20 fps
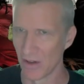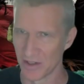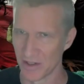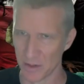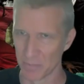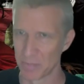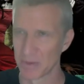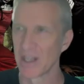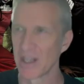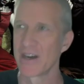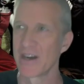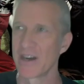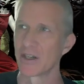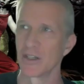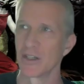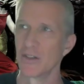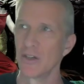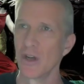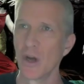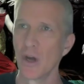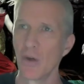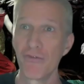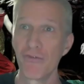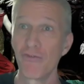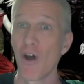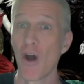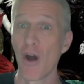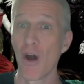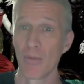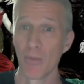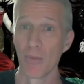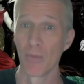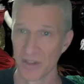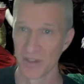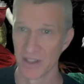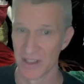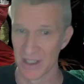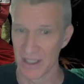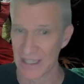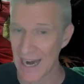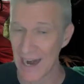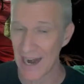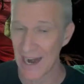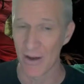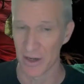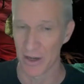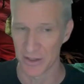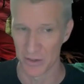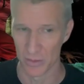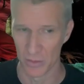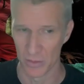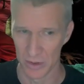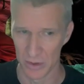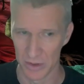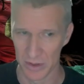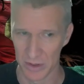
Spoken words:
player could know far more than the character would.